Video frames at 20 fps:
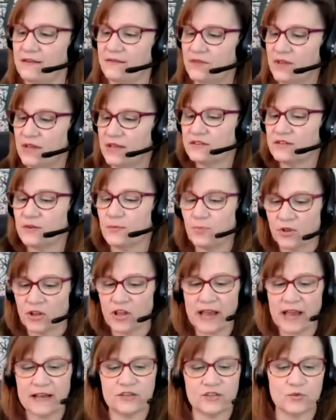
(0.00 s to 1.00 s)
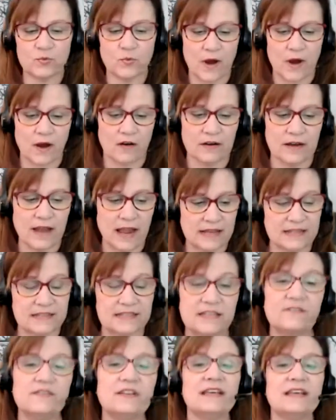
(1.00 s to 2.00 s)
is a place where
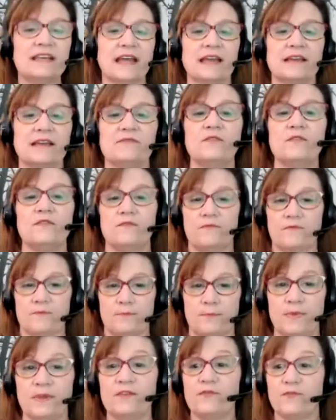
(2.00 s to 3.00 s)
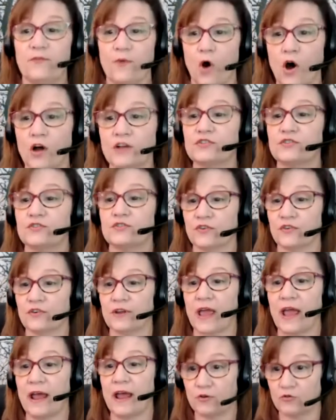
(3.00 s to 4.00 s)
negativity can be fostered
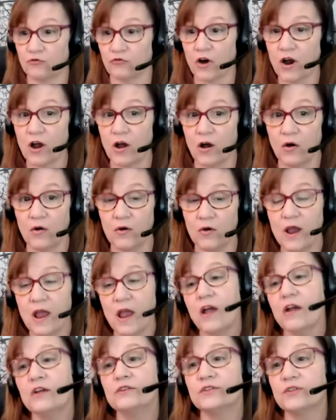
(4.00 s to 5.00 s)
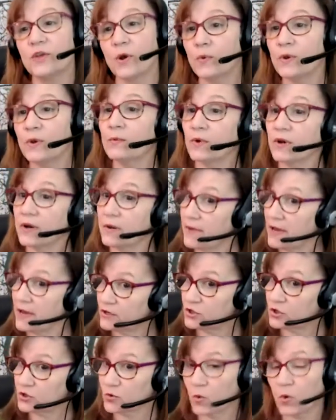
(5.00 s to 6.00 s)
and grow. So we want to make
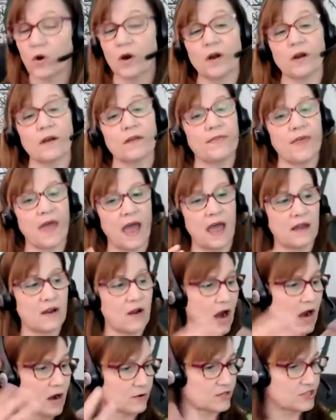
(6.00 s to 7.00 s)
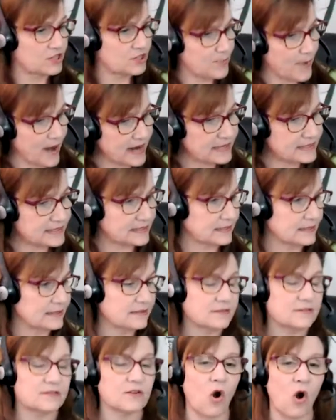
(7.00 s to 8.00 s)
sure that our
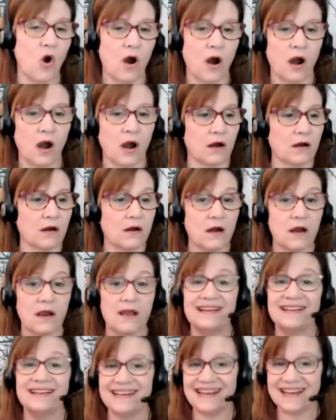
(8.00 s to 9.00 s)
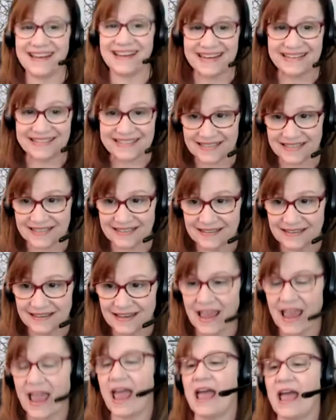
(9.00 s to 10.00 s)
spaces are neat
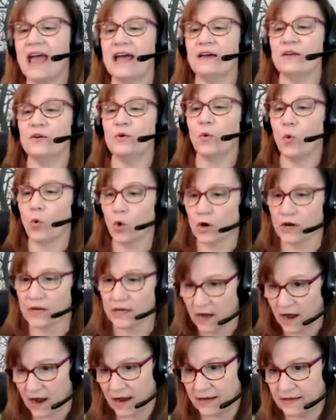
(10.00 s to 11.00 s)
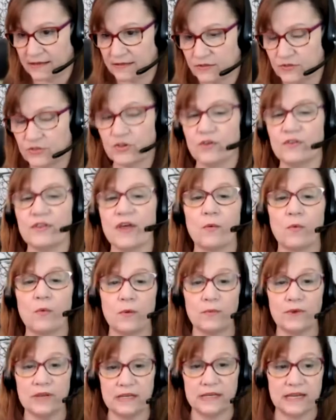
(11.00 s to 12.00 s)
and organized, so that when
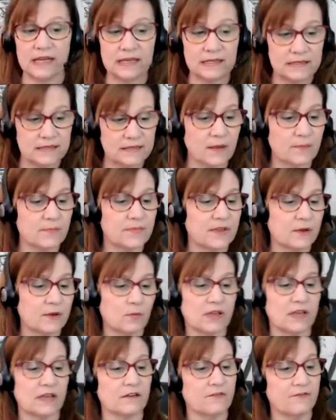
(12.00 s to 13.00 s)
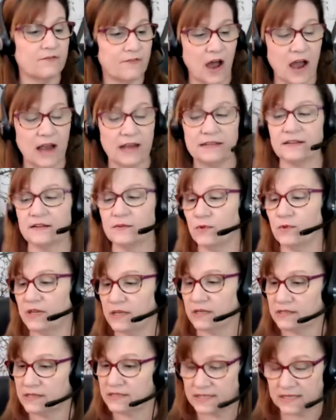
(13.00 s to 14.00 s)
we need something, we can find it, we
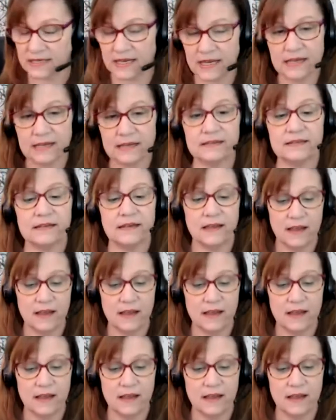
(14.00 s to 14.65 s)
can see it.